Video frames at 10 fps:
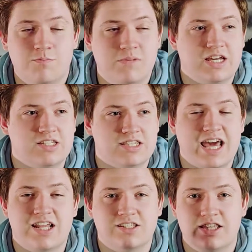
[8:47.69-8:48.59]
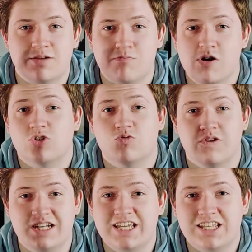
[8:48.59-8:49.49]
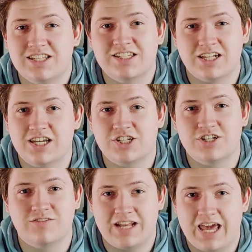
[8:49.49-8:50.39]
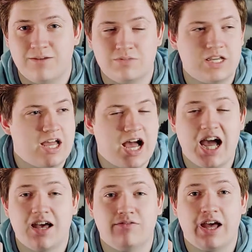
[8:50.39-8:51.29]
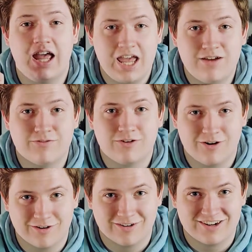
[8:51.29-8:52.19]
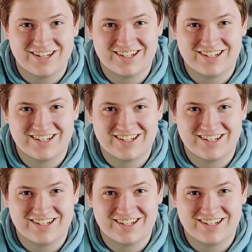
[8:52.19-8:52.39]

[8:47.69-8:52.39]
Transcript: because that is the most ridiculous collection of names I have ever heard.